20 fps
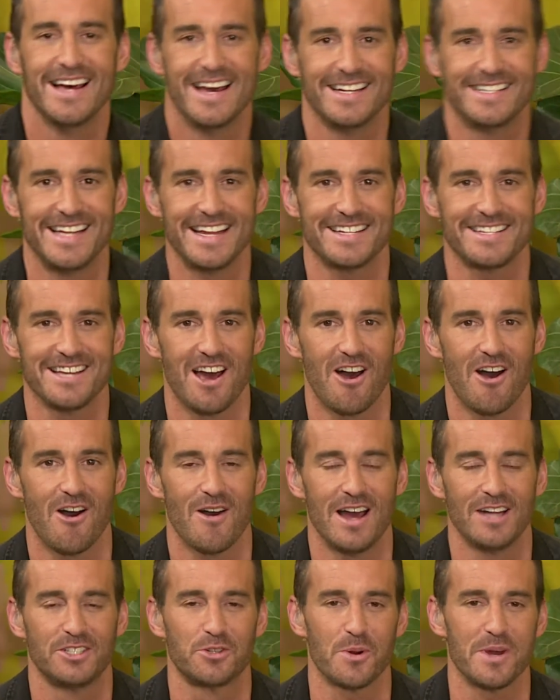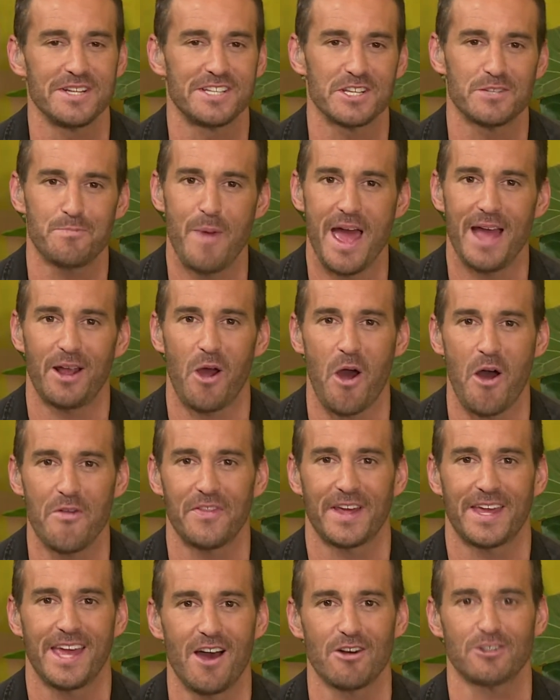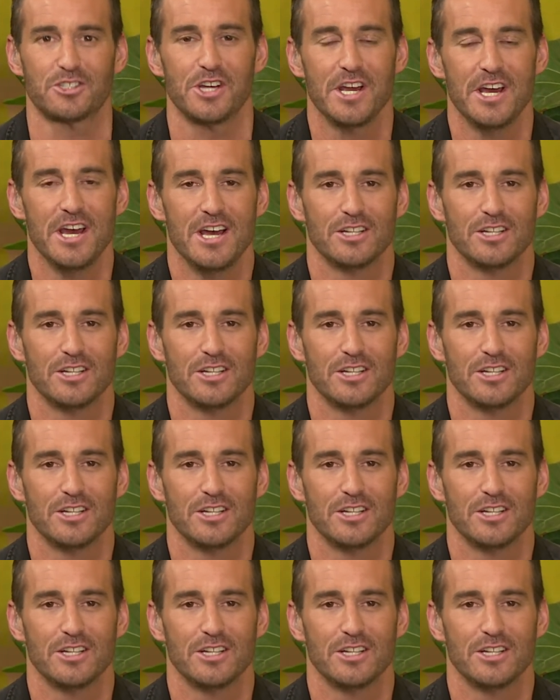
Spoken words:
Adet now joins us back on the couch